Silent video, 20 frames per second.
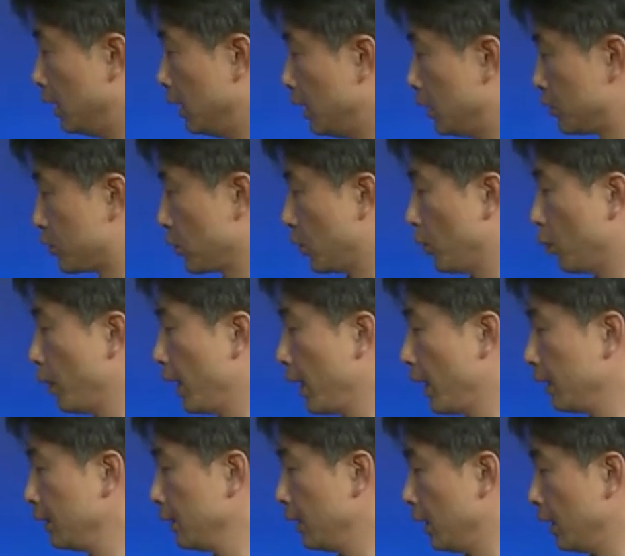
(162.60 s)
So
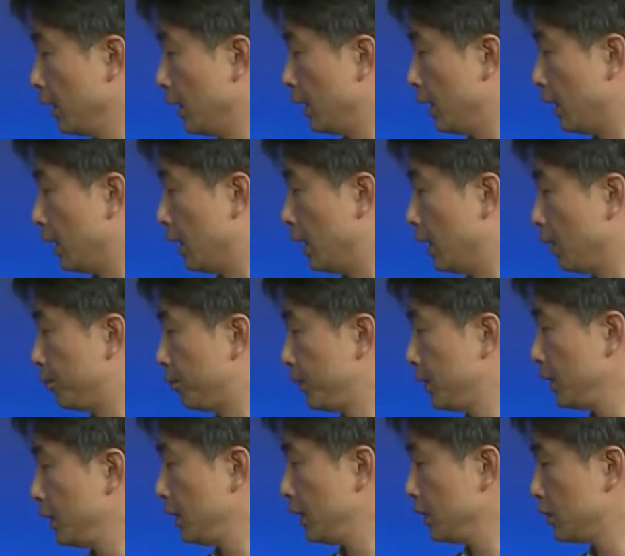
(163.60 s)
when
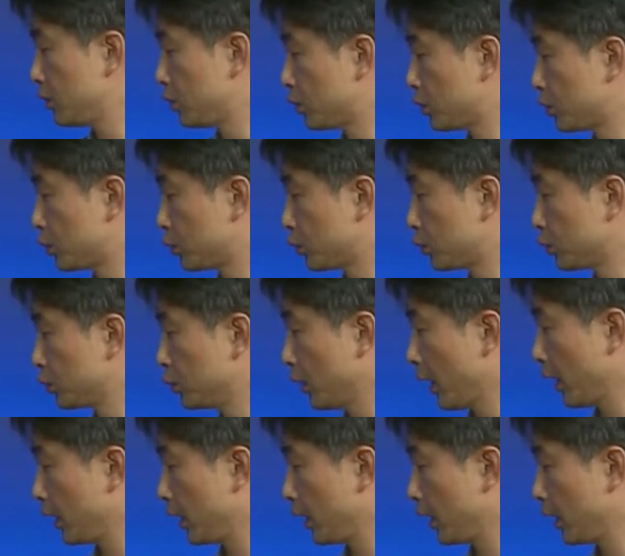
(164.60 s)
P is true